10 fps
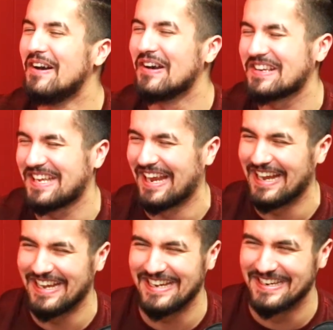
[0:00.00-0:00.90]

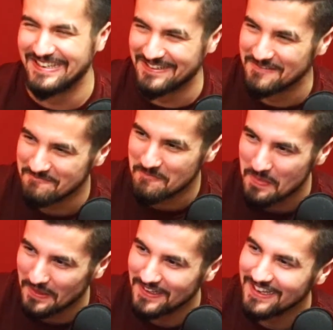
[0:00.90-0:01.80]
Okay.
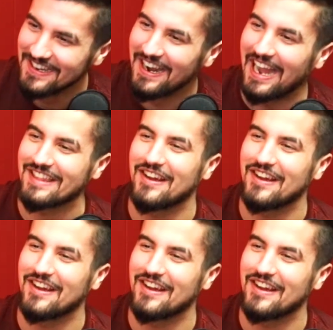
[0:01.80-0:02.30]
I